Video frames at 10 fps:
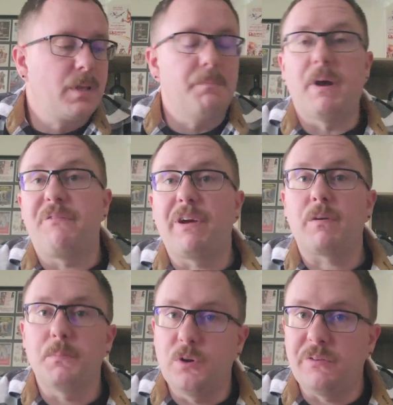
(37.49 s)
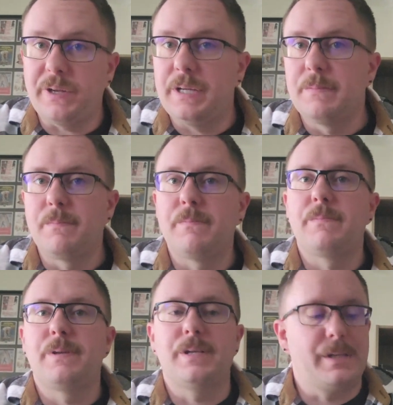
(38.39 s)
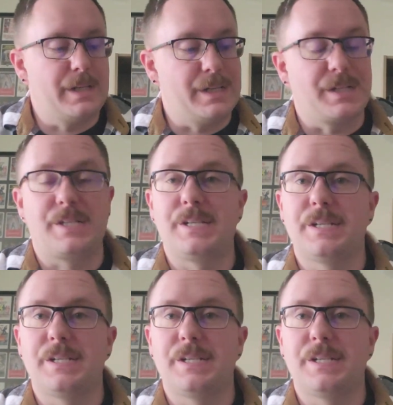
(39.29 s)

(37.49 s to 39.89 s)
My favorite movie is